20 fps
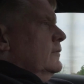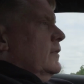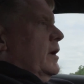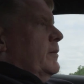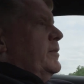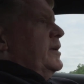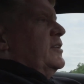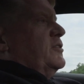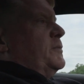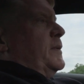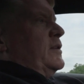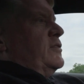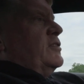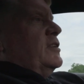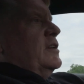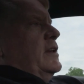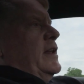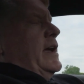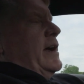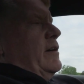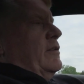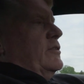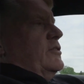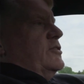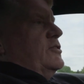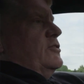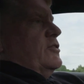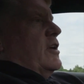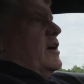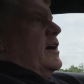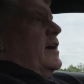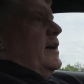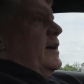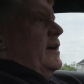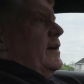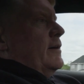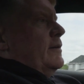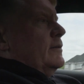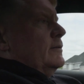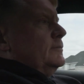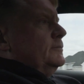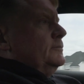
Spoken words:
I mean, especially now, it's dry out.